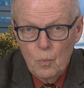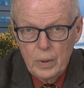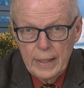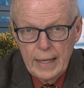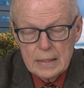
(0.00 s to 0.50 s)

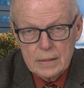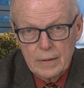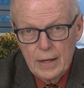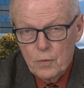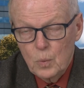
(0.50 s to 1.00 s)
We ask
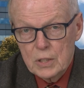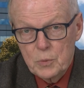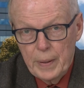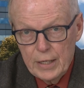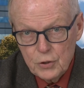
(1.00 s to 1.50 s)
everyone's
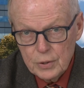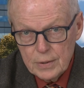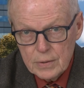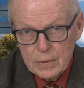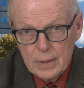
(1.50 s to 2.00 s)

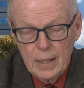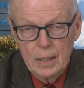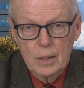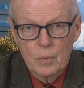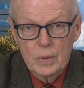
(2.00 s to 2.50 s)
patience.
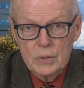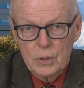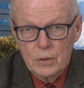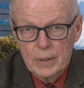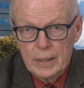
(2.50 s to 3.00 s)
Uh, we
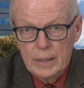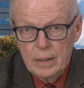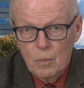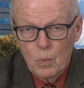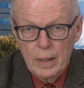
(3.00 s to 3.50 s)

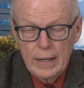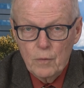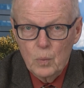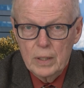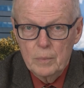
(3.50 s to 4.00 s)
certainly want
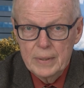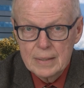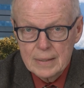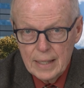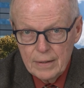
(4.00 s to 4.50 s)
everyone to be
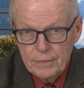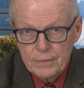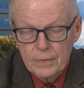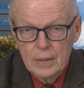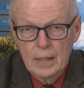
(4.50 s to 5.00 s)
safe
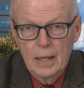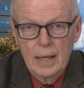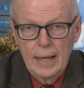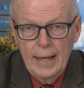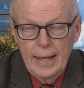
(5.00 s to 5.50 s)

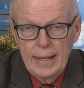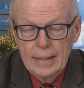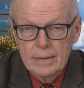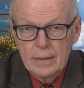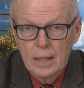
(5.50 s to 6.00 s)

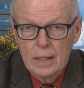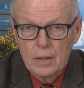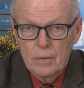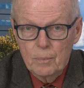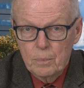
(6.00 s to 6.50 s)
and
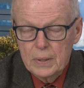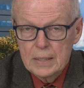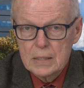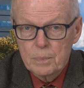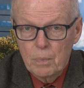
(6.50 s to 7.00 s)
uh,
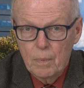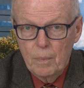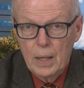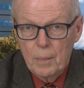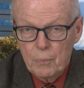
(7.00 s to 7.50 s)
please uh,